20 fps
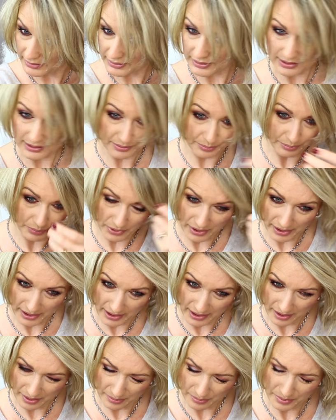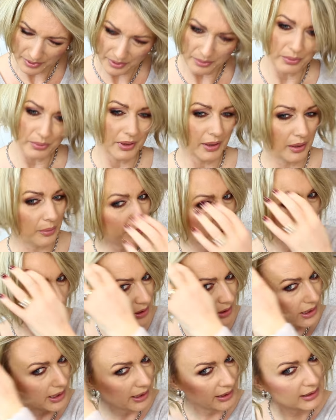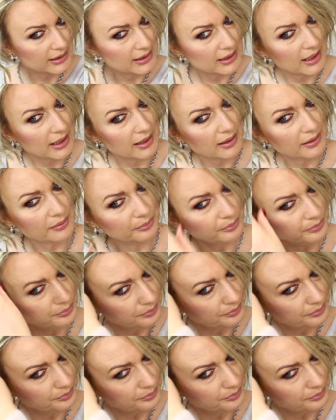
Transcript: spray a bit with the protector